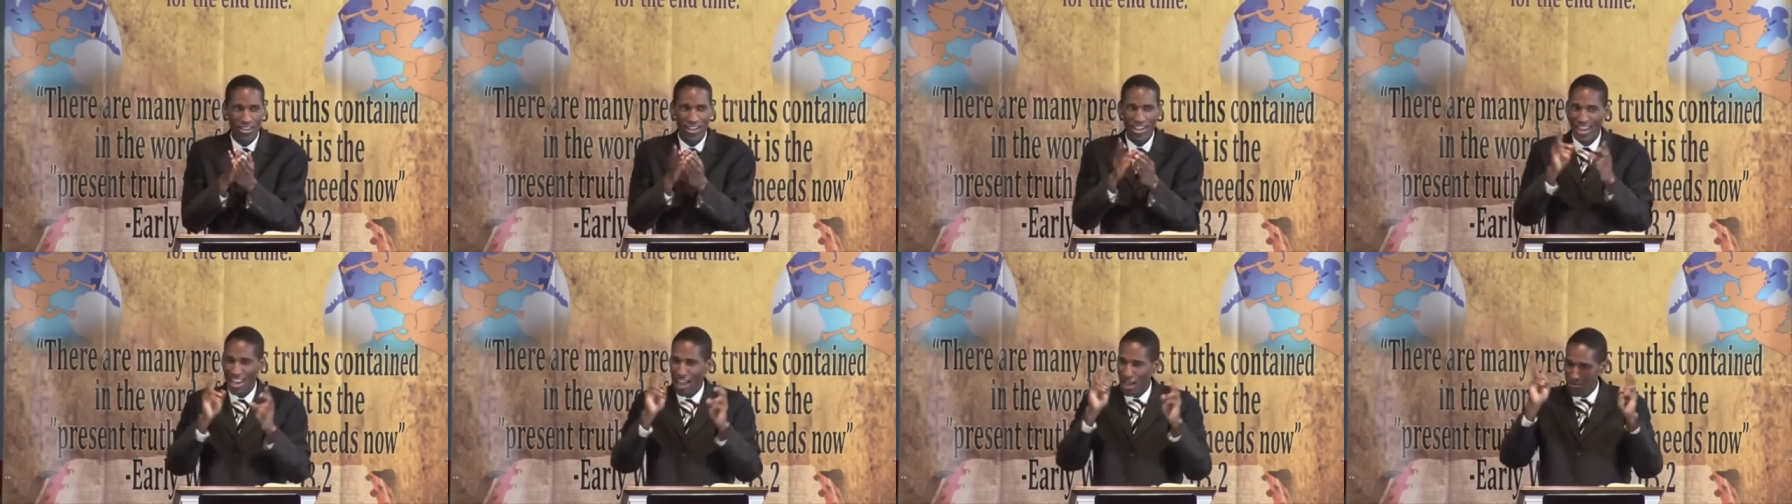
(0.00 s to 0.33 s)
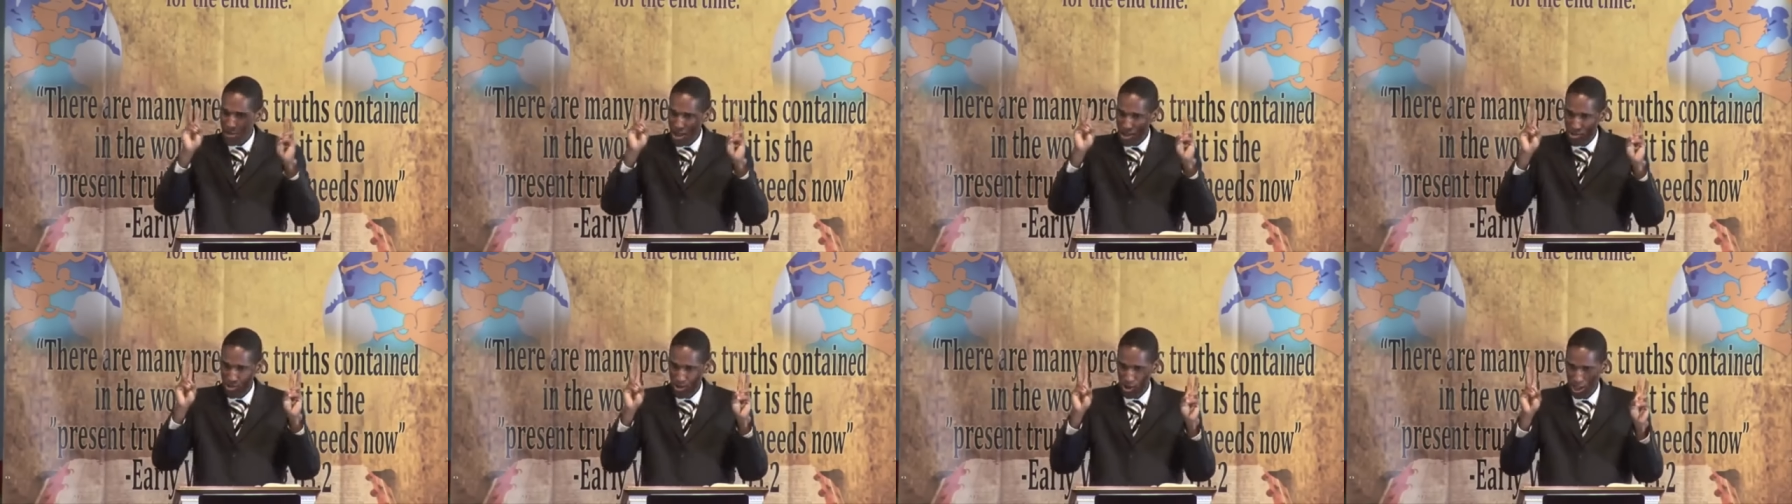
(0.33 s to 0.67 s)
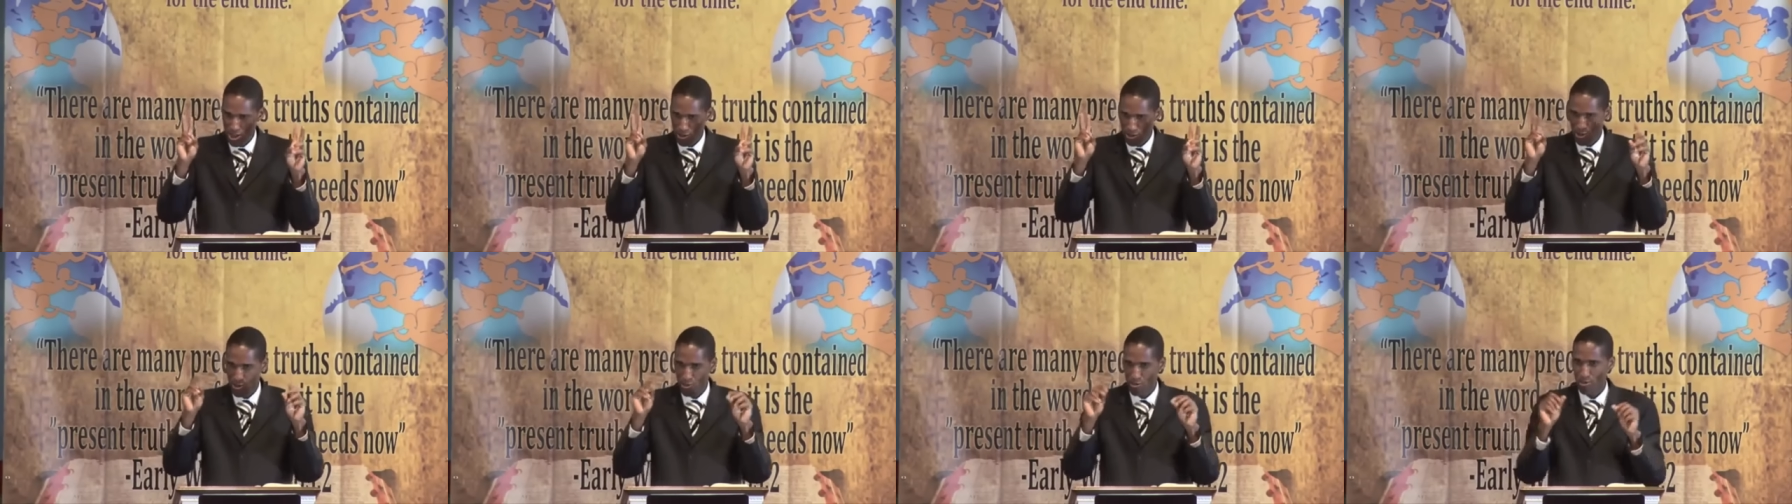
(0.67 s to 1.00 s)
climate
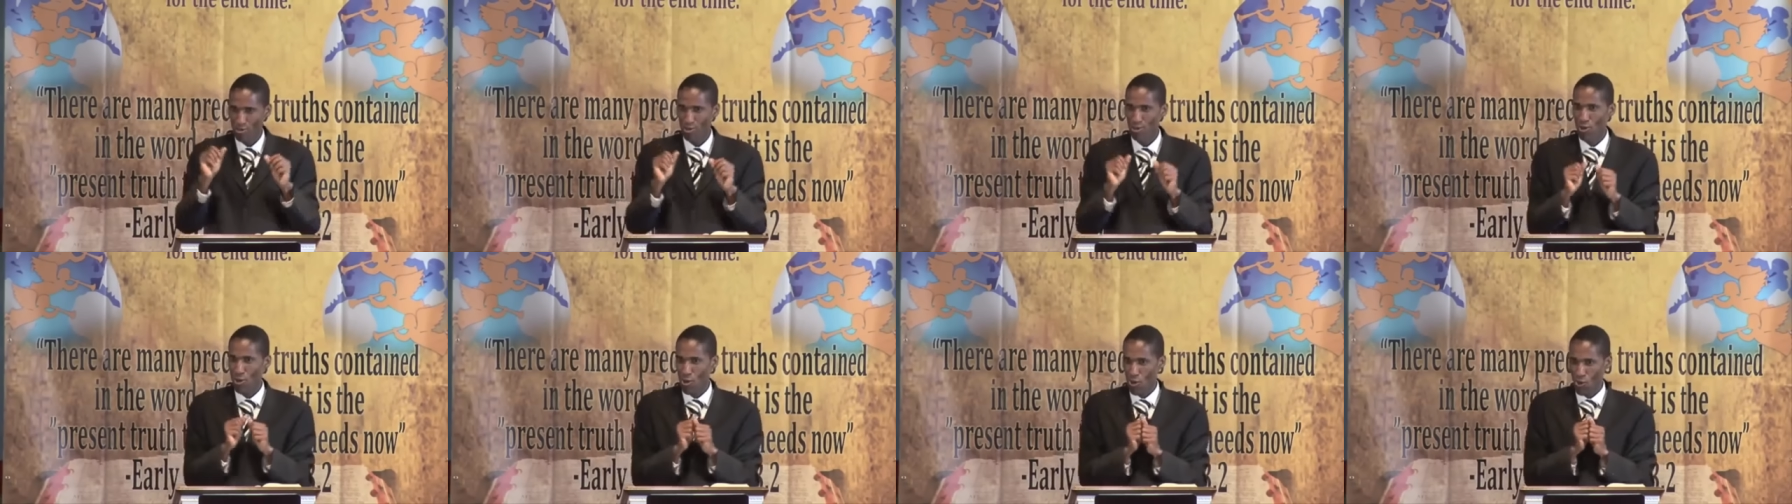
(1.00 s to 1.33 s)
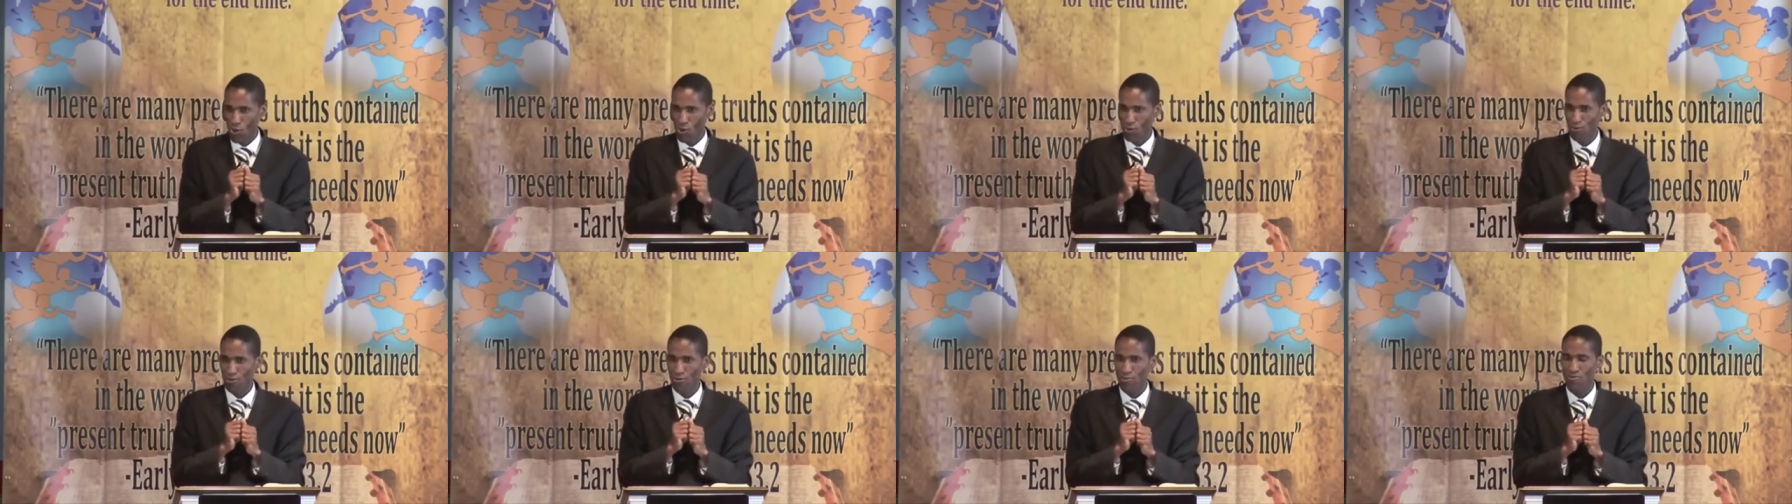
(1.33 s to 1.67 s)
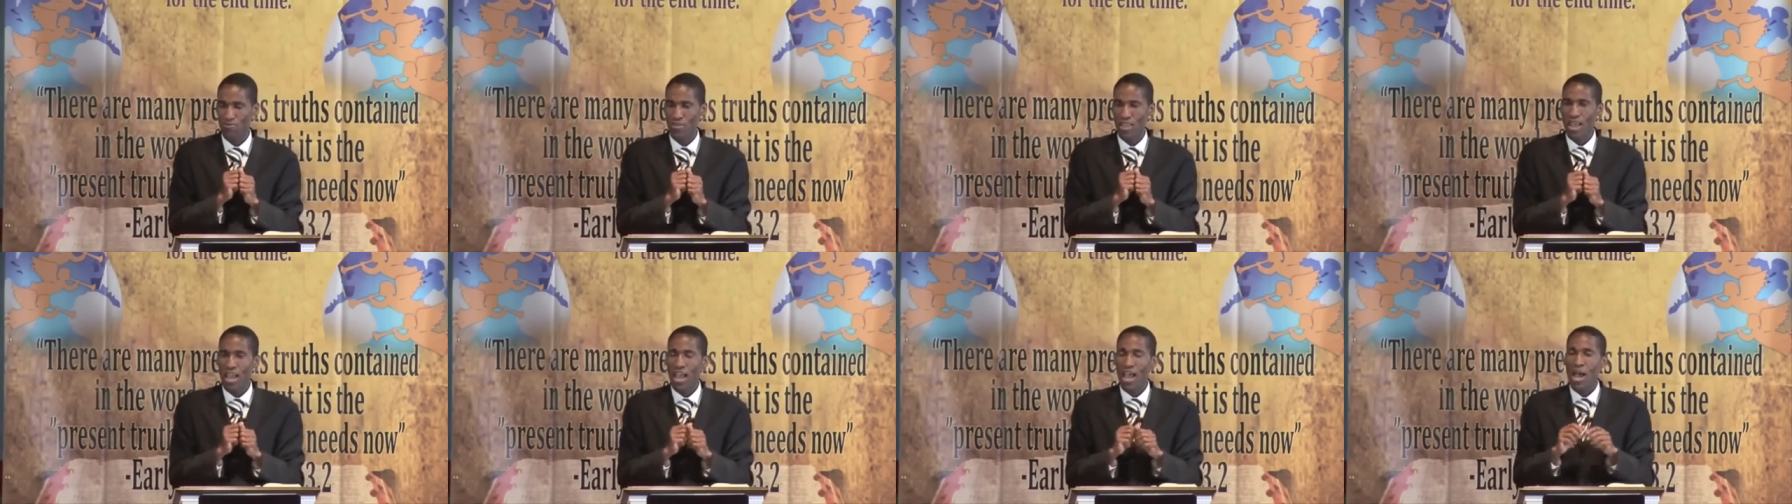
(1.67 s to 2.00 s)
change law.
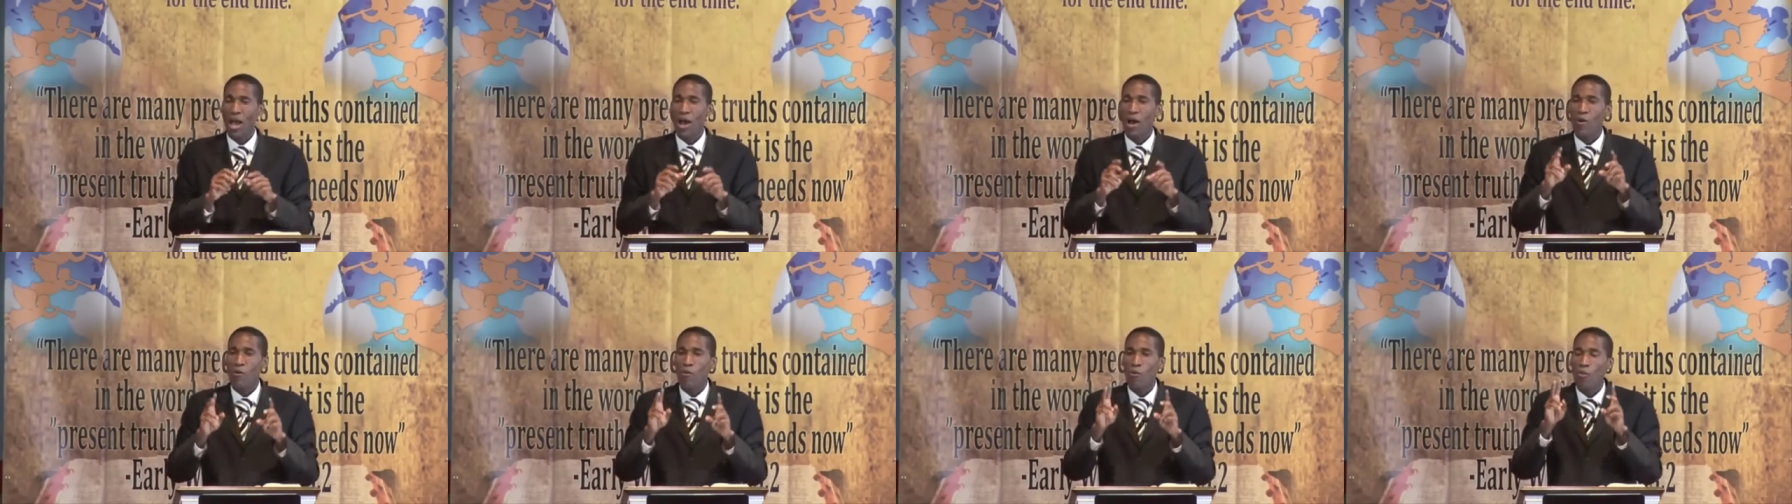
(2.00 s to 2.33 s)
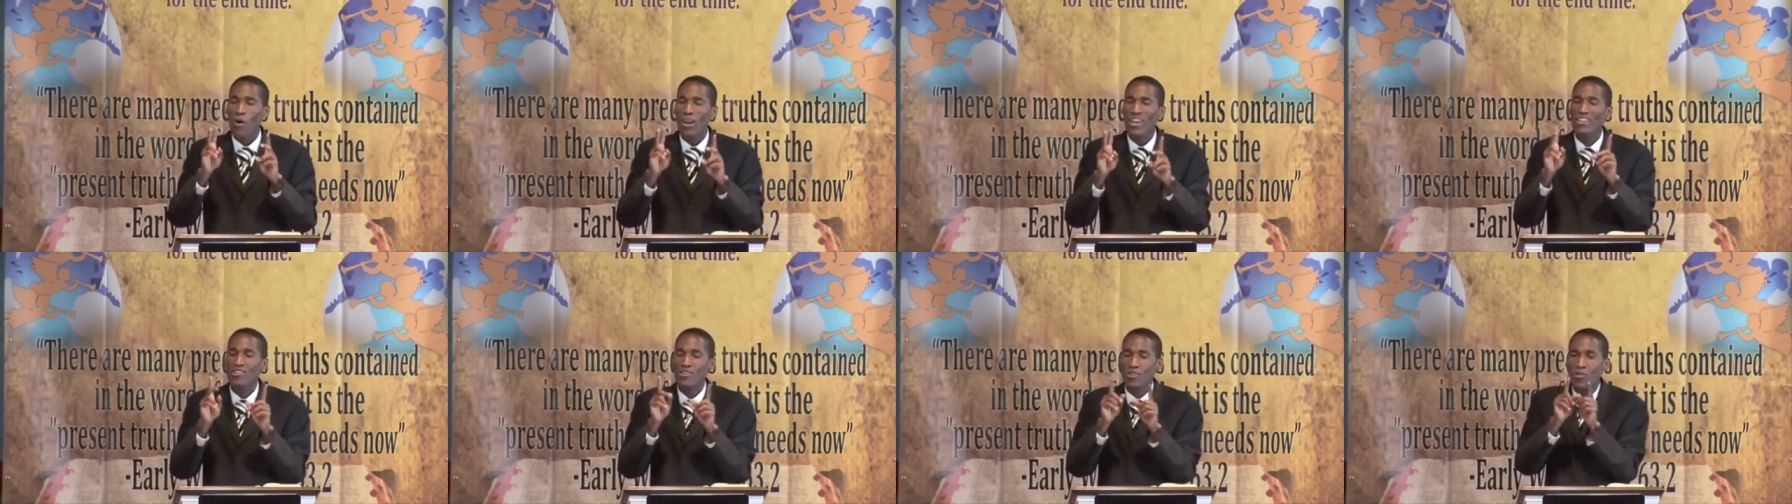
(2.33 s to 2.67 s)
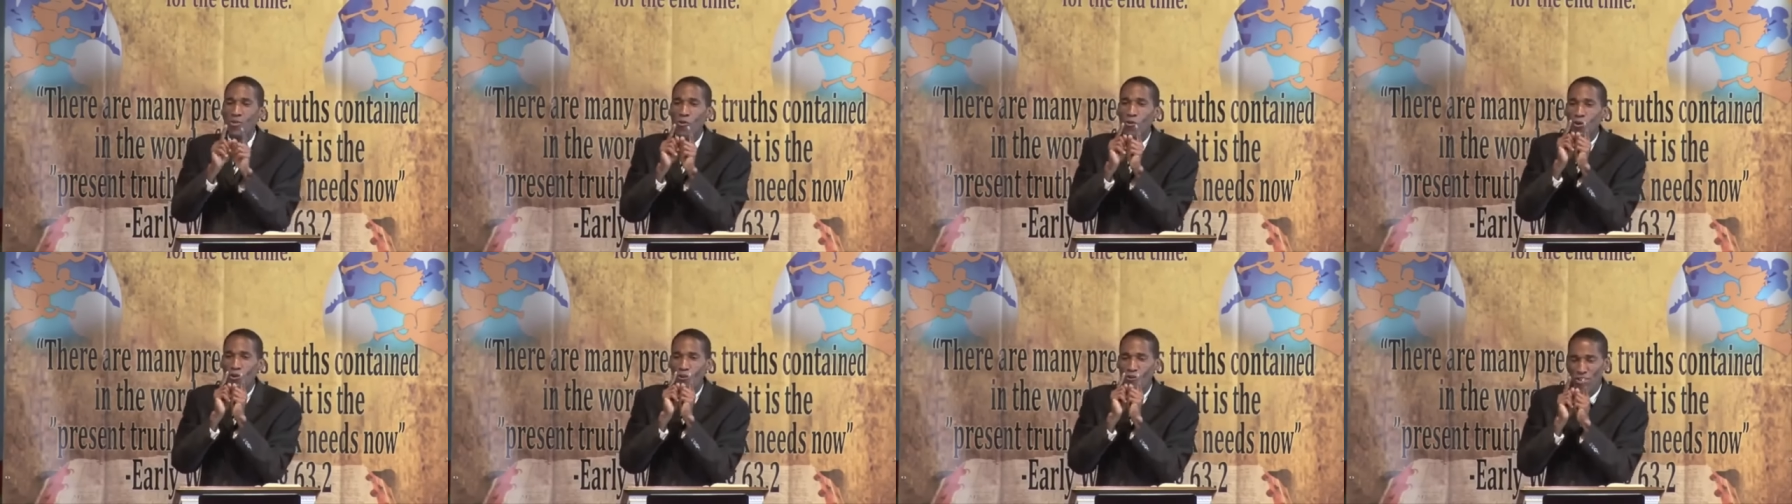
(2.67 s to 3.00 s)
What is
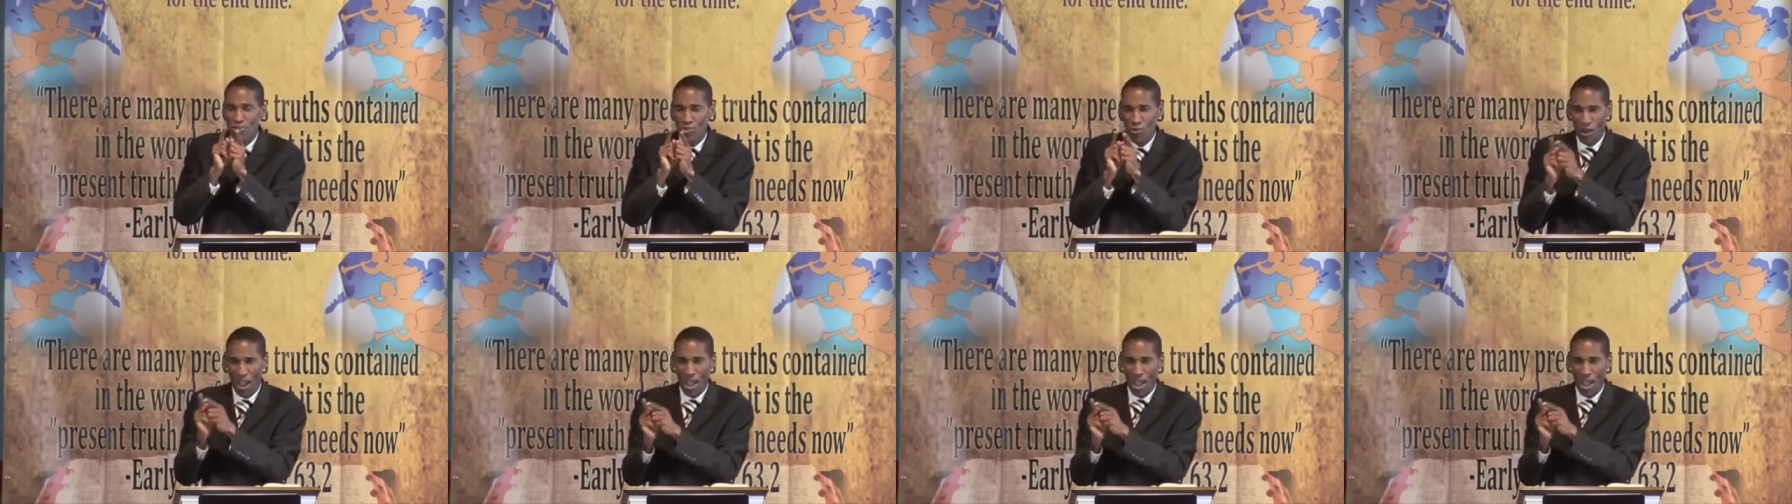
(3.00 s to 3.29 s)
going to